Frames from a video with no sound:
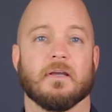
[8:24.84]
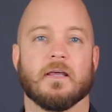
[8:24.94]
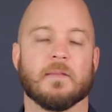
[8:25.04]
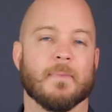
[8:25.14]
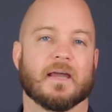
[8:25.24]

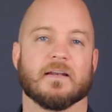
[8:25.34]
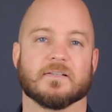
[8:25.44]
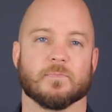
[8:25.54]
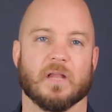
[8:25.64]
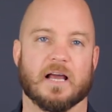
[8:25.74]
and the
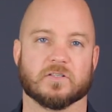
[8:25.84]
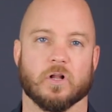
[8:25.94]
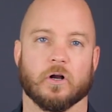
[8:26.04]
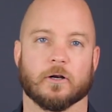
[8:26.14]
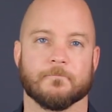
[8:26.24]
mechanism lasts
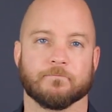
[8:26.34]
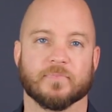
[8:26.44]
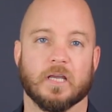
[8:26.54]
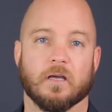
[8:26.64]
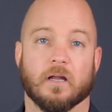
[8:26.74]
longer.
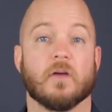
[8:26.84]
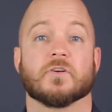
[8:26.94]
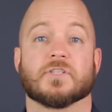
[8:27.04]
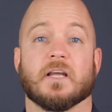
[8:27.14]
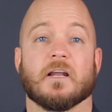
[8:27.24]
Another
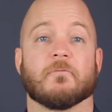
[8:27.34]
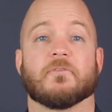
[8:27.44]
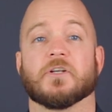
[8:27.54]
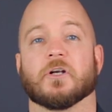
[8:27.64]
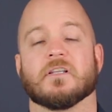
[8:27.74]
standout
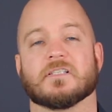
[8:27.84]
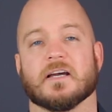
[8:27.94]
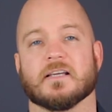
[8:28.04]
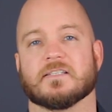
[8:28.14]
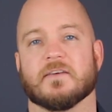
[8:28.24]
feature on this
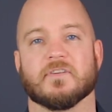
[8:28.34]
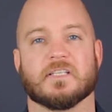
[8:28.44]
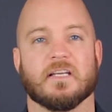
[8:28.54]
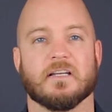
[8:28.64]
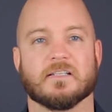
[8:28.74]

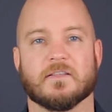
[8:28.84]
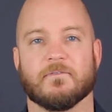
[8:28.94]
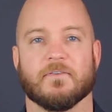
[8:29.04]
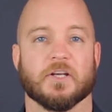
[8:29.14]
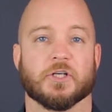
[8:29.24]
IS-17 is the face